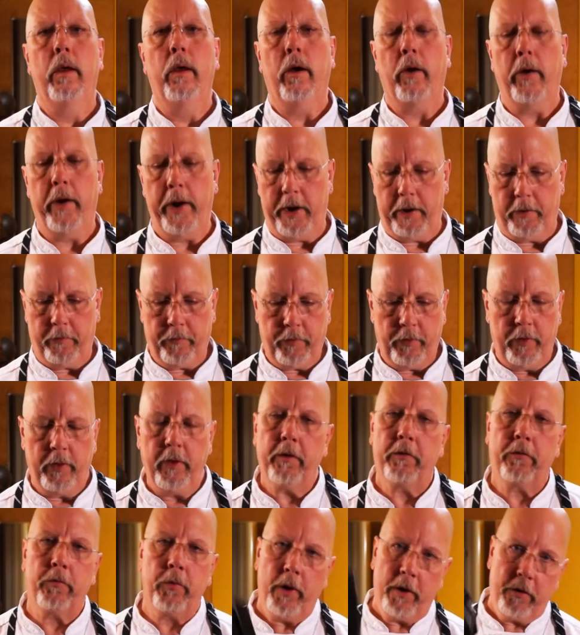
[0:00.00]
Alright, for
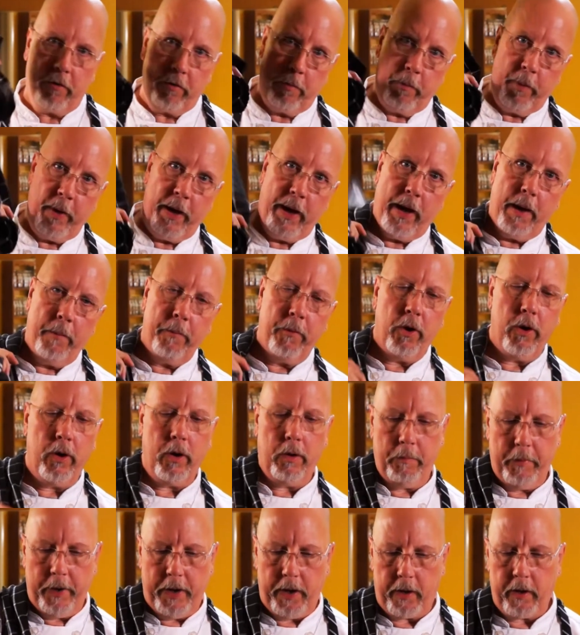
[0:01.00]
this recipe, I'm going
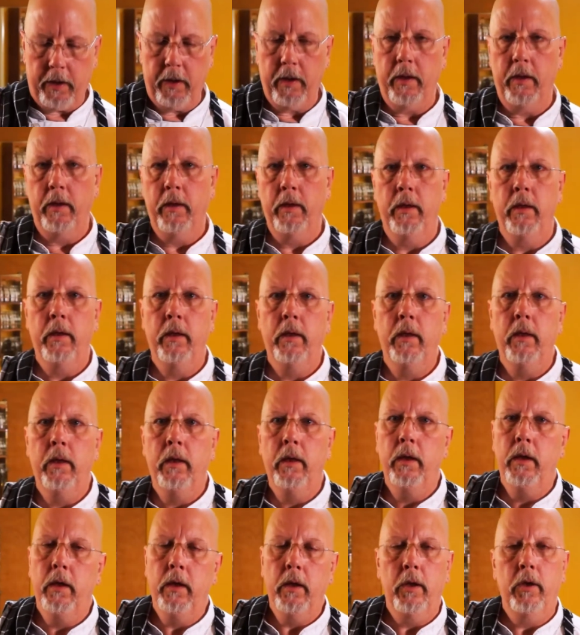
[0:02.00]
to make
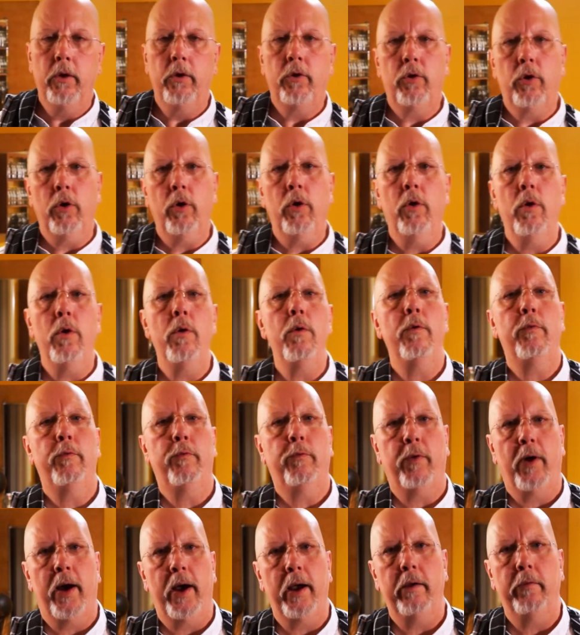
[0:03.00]
2
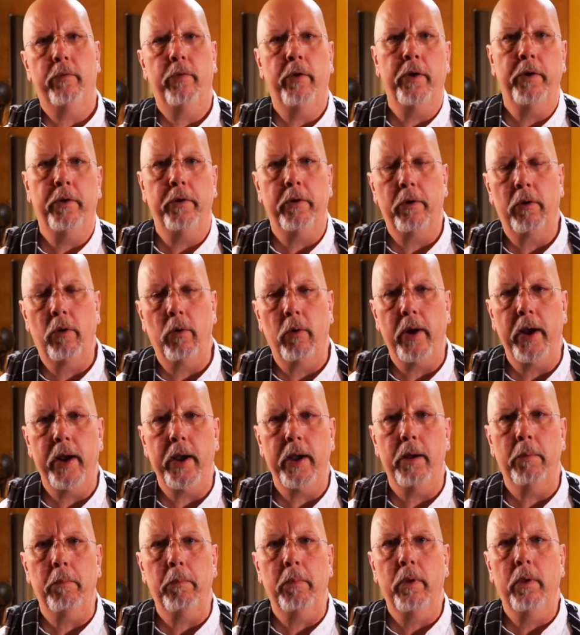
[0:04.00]

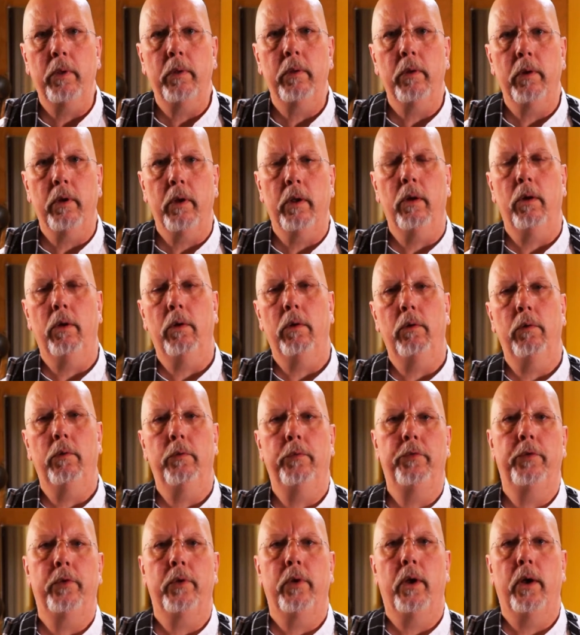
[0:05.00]
500-gram
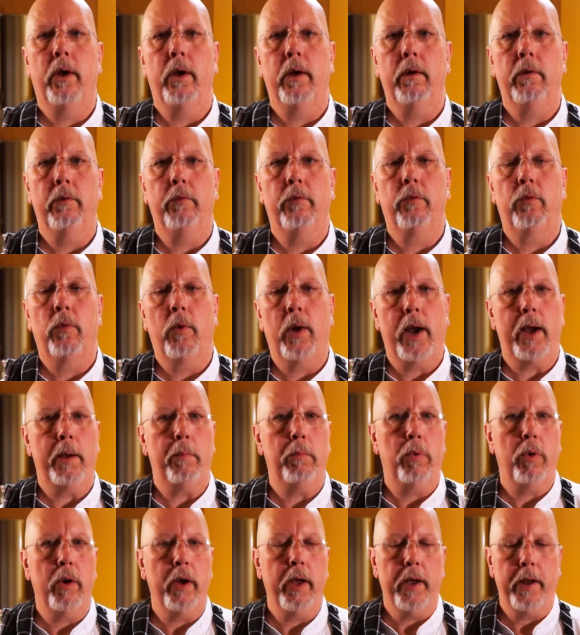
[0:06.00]
loaves of rye
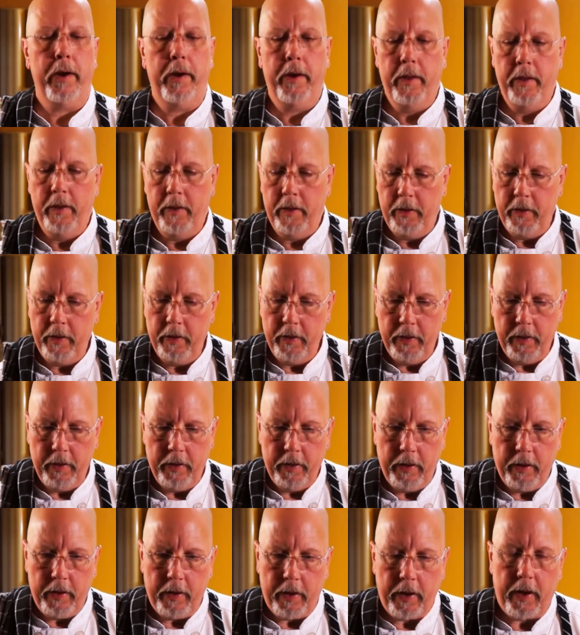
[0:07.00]
bread.
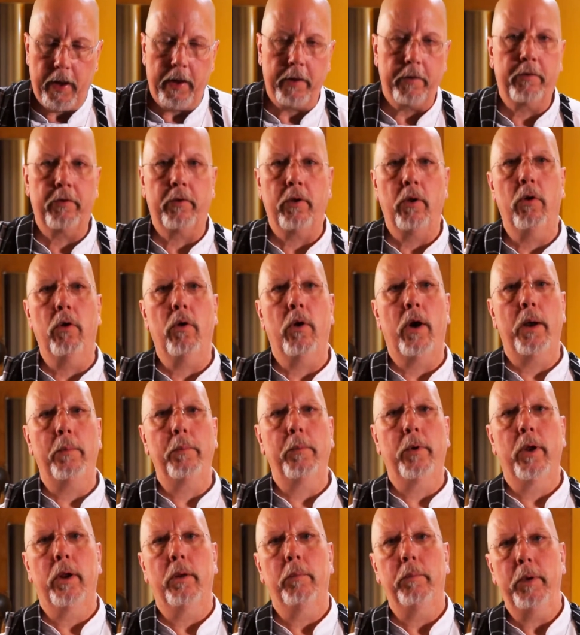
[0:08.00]
So
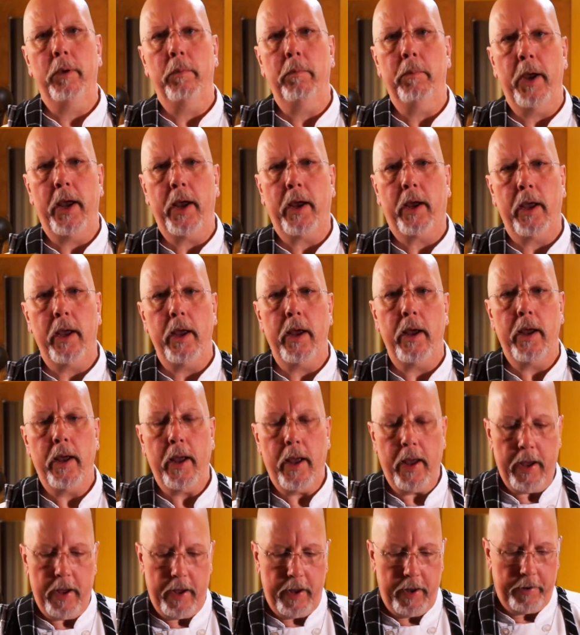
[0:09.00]
I'm going to be making
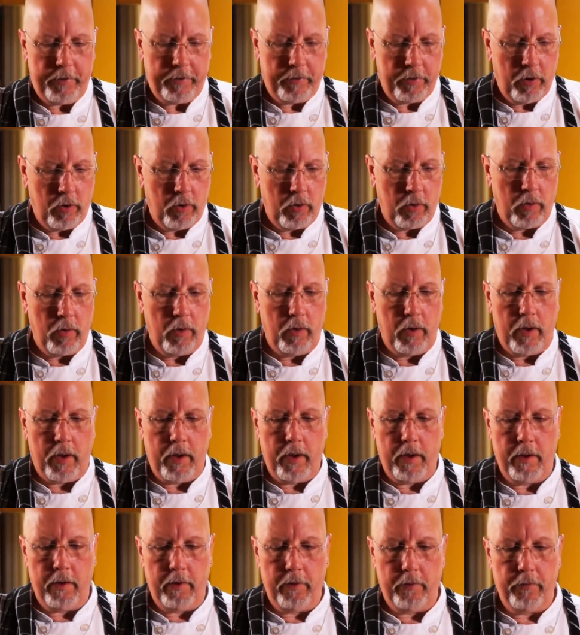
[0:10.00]
a total
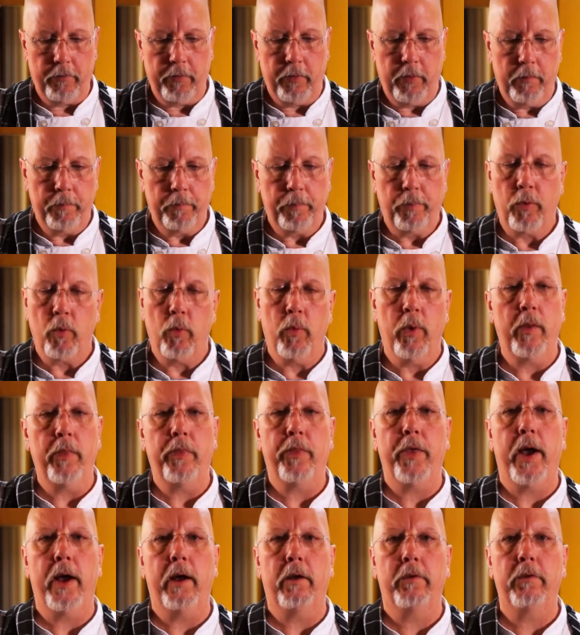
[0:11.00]
of
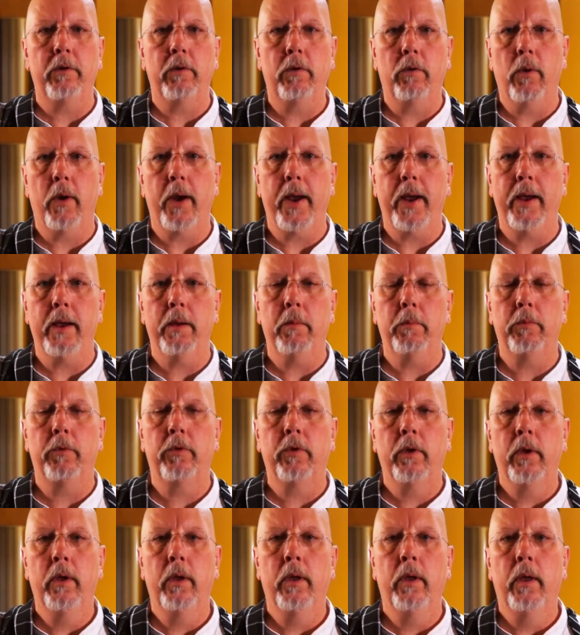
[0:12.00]
1,000
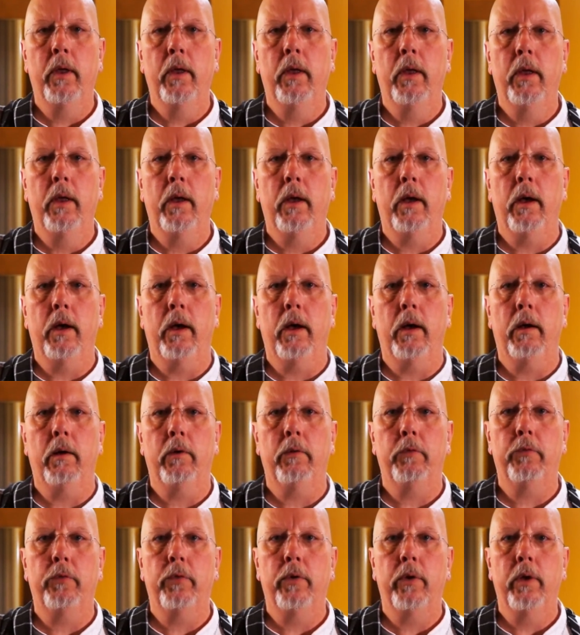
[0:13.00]
grams
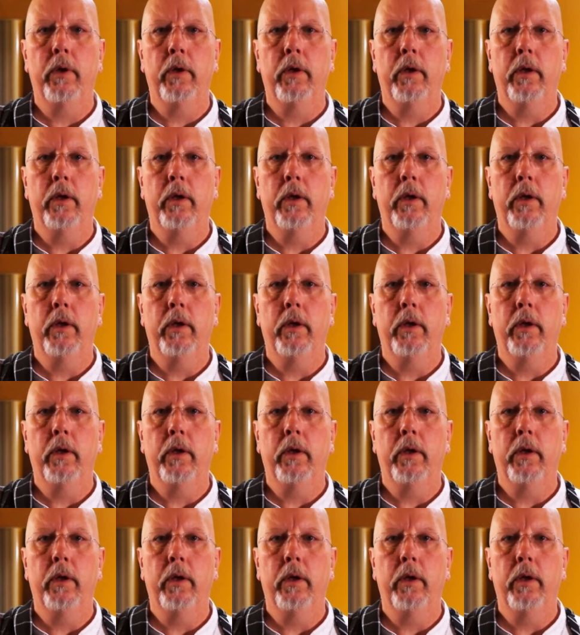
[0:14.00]
of